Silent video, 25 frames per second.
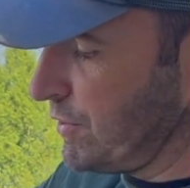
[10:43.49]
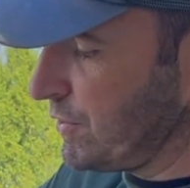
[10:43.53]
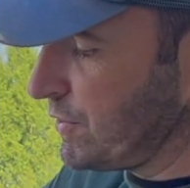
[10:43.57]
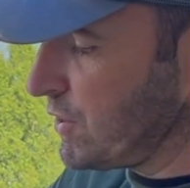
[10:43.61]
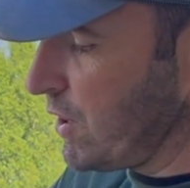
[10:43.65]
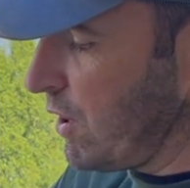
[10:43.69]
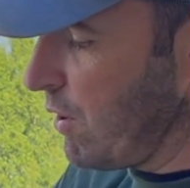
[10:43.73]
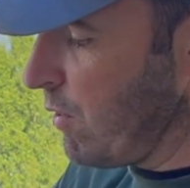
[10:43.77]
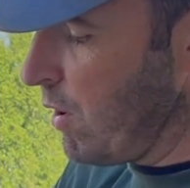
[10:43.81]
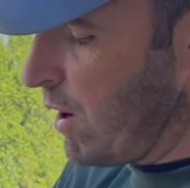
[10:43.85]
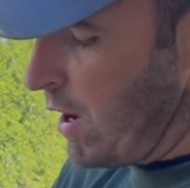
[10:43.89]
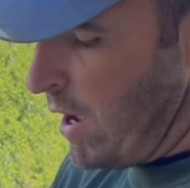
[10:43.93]

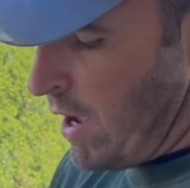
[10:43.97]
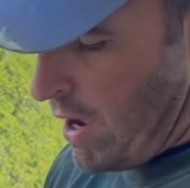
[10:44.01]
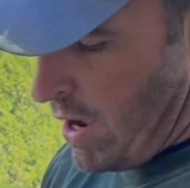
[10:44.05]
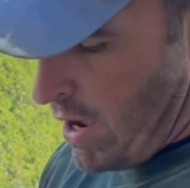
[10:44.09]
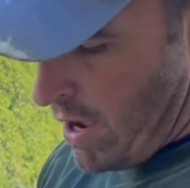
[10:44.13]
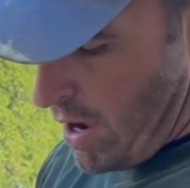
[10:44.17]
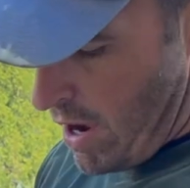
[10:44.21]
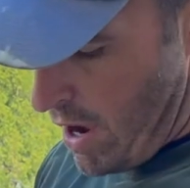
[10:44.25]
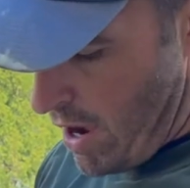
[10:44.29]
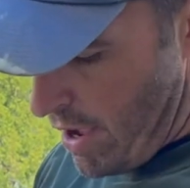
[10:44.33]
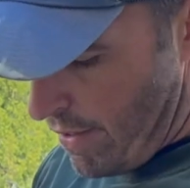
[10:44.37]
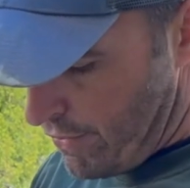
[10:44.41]
So
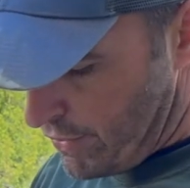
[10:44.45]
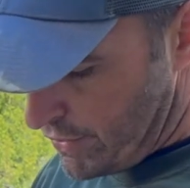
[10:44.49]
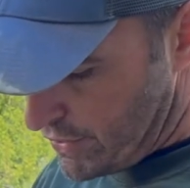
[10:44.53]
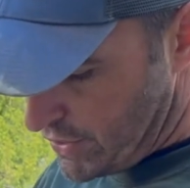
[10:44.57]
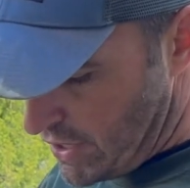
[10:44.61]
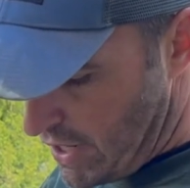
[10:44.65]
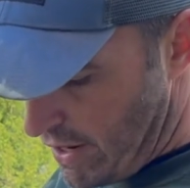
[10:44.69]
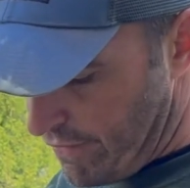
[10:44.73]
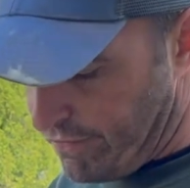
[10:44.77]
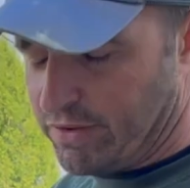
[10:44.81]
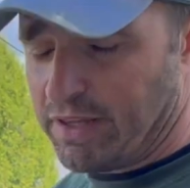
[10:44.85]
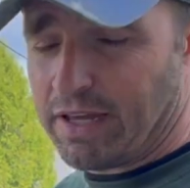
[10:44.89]
there's
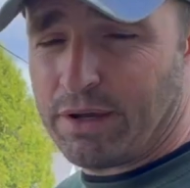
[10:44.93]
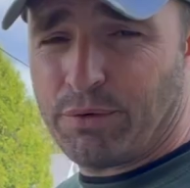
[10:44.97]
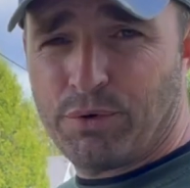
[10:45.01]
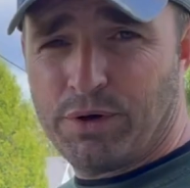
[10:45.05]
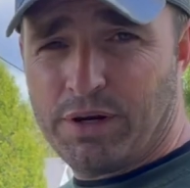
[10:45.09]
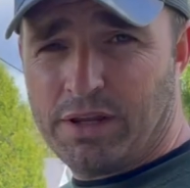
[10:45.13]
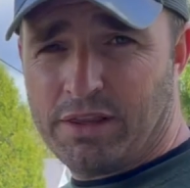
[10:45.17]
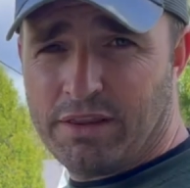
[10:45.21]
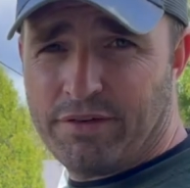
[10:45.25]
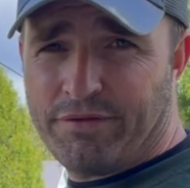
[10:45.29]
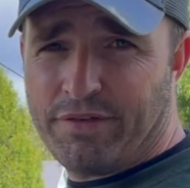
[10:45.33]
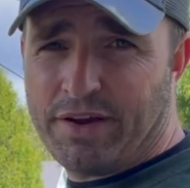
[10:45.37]
enough liquid
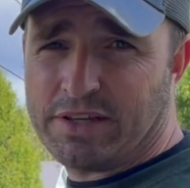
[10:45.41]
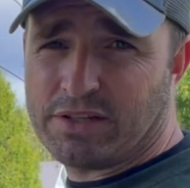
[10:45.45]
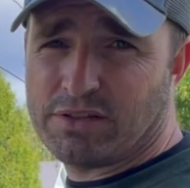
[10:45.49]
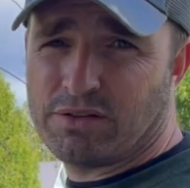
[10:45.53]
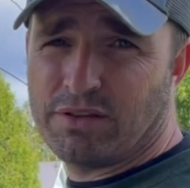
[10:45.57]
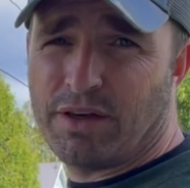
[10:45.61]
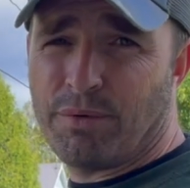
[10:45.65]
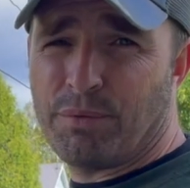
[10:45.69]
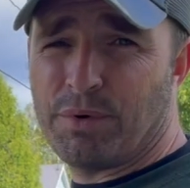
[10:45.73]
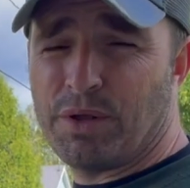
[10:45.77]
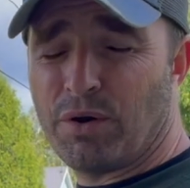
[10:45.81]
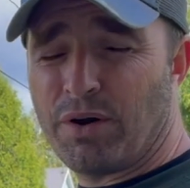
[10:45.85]
in the vessel
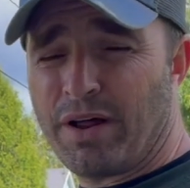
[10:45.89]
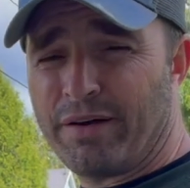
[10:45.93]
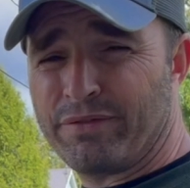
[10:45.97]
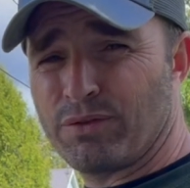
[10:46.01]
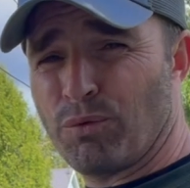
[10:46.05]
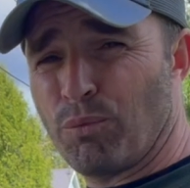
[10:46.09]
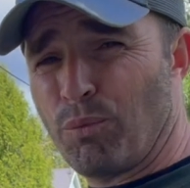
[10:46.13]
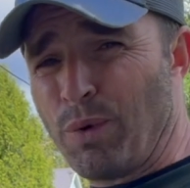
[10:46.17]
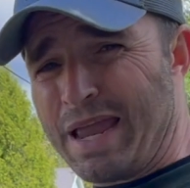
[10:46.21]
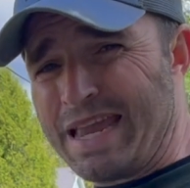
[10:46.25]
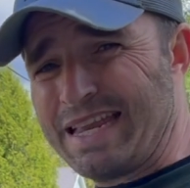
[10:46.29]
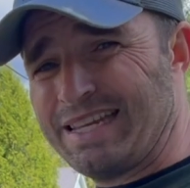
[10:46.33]
that we don't have to
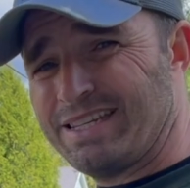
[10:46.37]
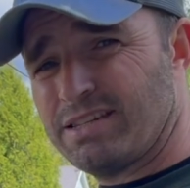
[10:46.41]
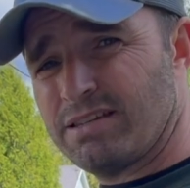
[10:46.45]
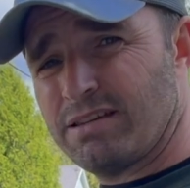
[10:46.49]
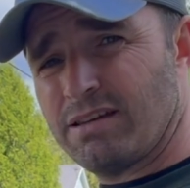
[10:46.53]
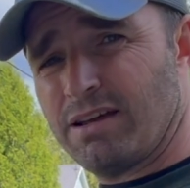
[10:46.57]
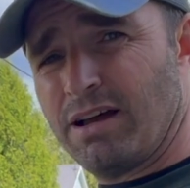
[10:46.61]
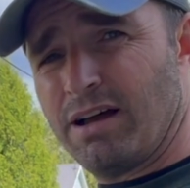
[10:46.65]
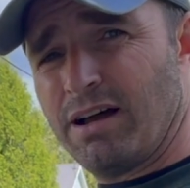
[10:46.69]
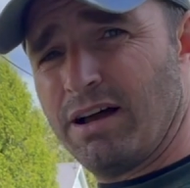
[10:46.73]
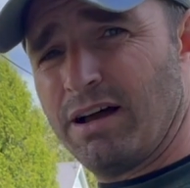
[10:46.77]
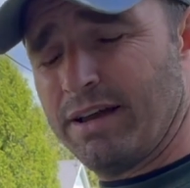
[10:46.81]
wait
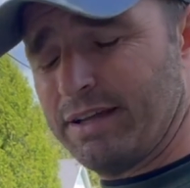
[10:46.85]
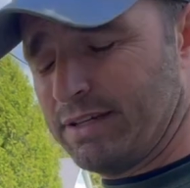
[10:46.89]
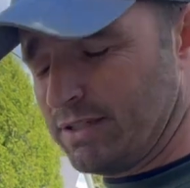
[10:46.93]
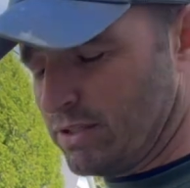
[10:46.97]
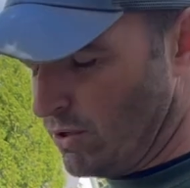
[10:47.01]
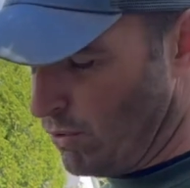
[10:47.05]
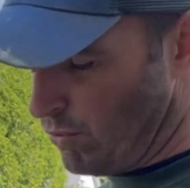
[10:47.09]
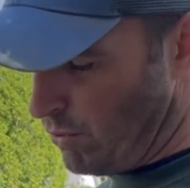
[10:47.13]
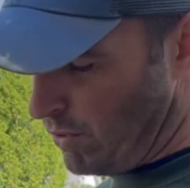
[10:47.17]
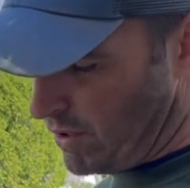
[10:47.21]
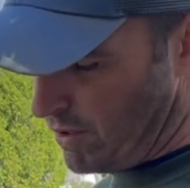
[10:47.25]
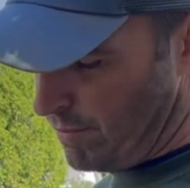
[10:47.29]

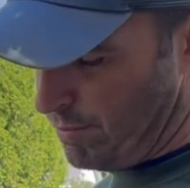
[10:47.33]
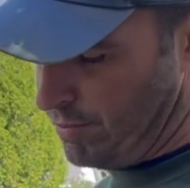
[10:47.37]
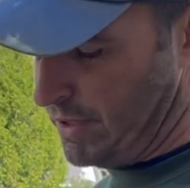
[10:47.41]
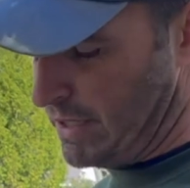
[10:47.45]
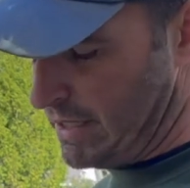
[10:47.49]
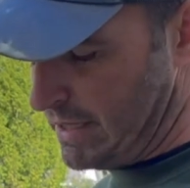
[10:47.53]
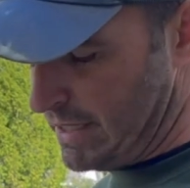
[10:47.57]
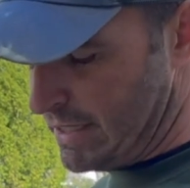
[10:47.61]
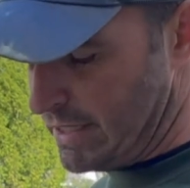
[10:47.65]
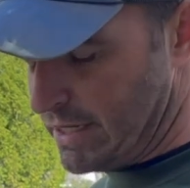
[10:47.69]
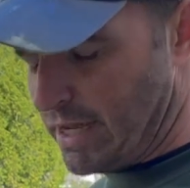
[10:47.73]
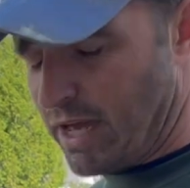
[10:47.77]
until we're
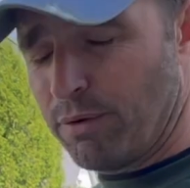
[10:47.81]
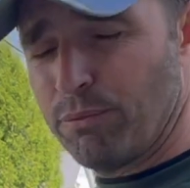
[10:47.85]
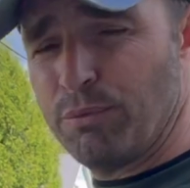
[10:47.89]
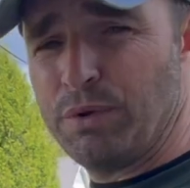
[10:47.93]
completely done.